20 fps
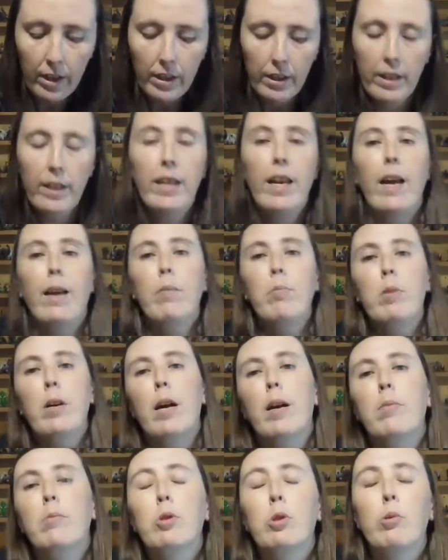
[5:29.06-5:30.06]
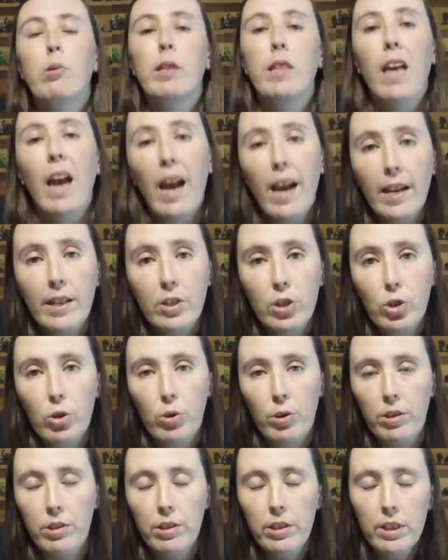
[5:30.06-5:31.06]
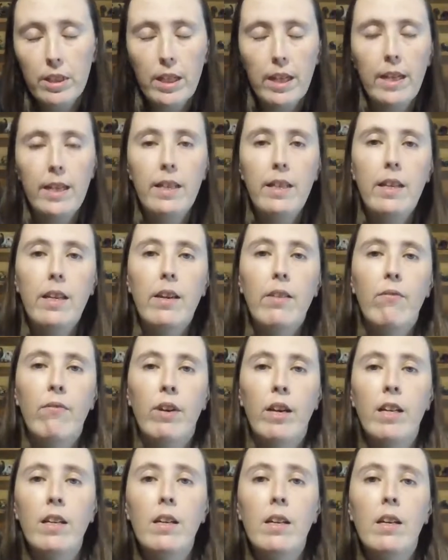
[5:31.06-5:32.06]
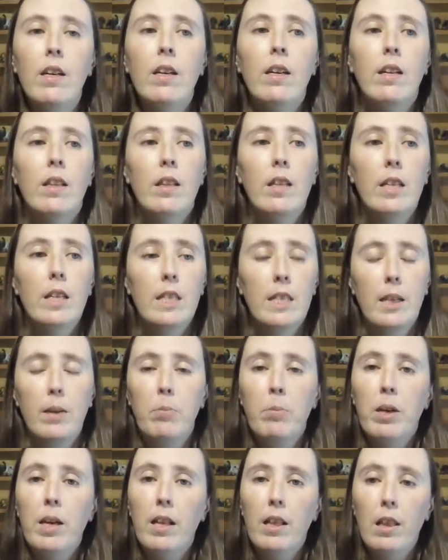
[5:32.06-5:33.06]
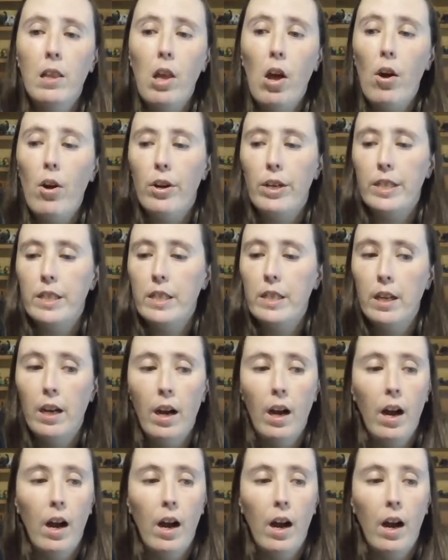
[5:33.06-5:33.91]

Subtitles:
The game comes with extras in the event that some get lost.